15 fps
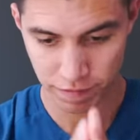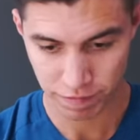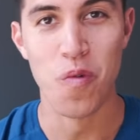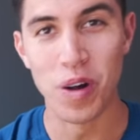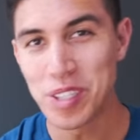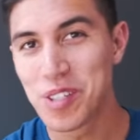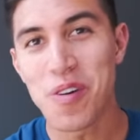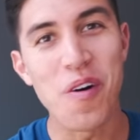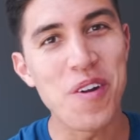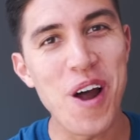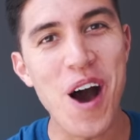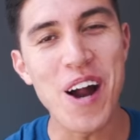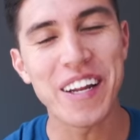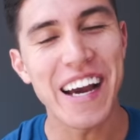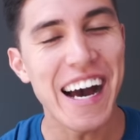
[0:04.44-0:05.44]
What's going
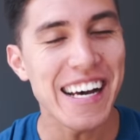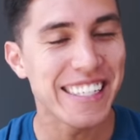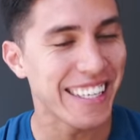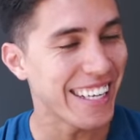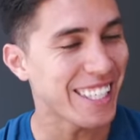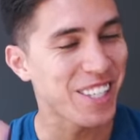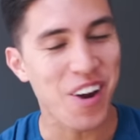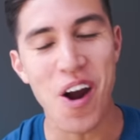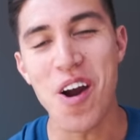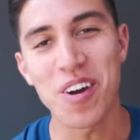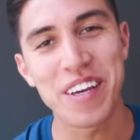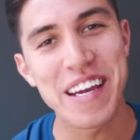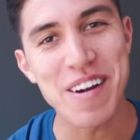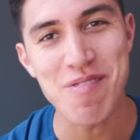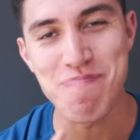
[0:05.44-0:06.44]
on, guys? It's
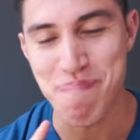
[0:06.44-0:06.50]
Carl here,